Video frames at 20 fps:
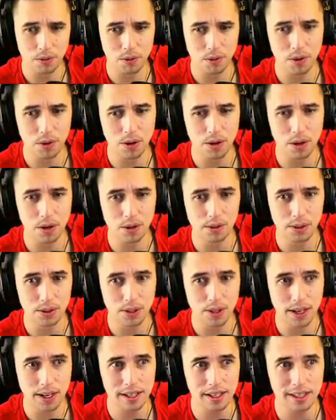Whoa,
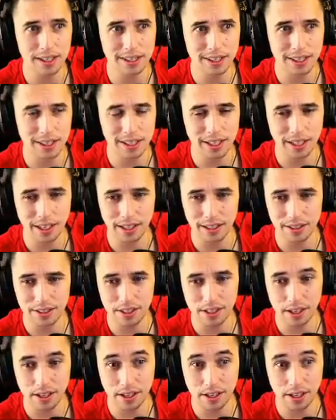so that is a
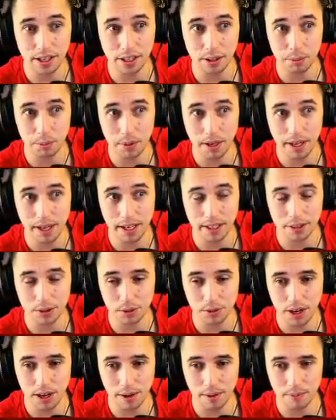DLC. You can get to play as
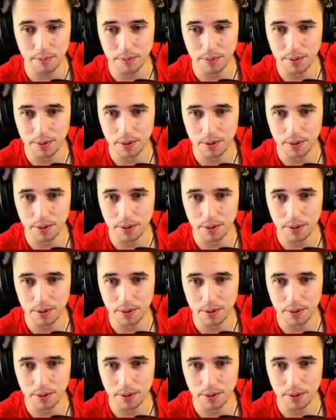Ram.